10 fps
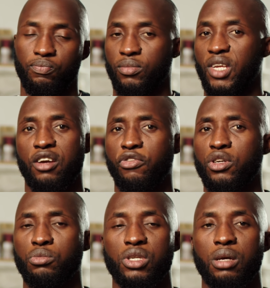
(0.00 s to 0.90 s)
And of
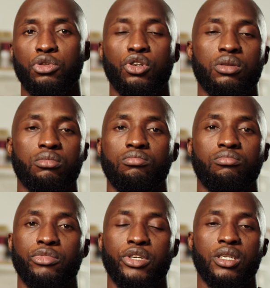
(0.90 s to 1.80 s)
course, most times it's just
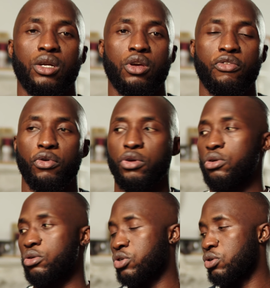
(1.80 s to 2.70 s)
red they're looking for, you
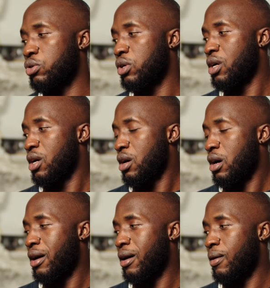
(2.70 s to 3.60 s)
know. So
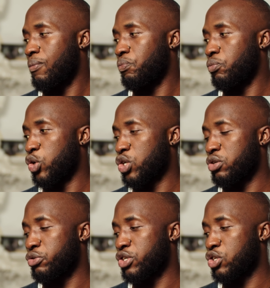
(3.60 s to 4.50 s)
those are
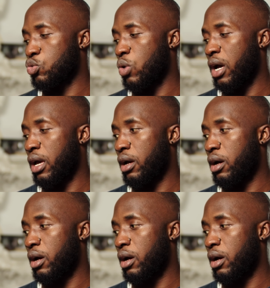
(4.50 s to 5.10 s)
the reasons why.